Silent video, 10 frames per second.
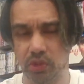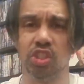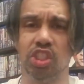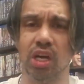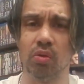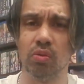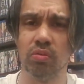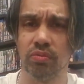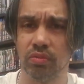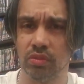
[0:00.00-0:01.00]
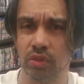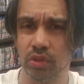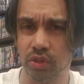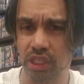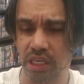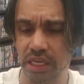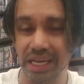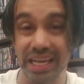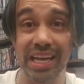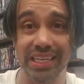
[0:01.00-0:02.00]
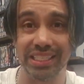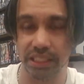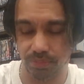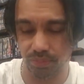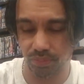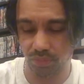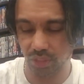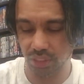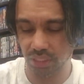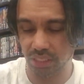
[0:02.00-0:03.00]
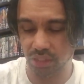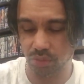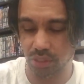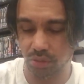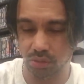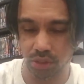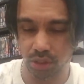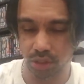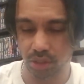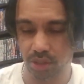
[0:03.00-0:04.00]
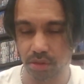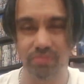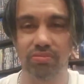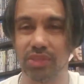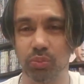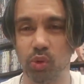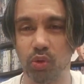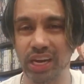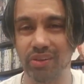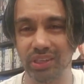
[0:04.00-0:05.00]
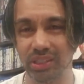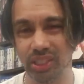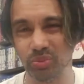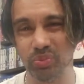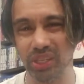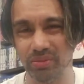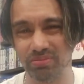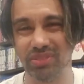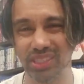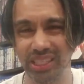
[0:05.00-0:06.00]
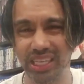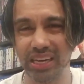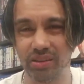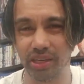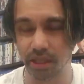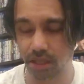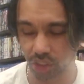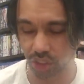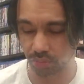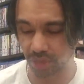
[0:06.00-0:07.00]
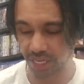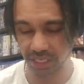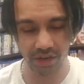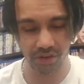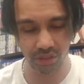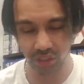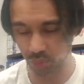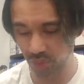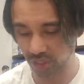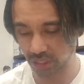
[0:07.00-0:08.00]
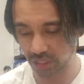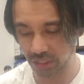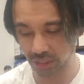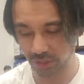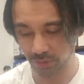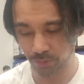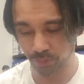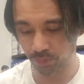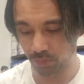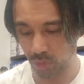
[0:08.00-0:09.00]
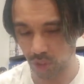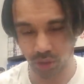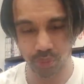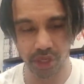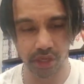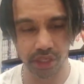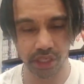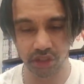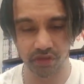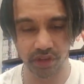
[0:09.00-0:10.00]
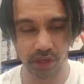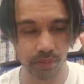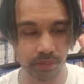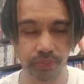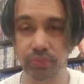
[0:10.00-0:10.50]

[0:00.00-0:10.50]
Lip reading: Joel, who's a ex on it as well. There's more characters, but they're kind of the 2 main characters behind this film.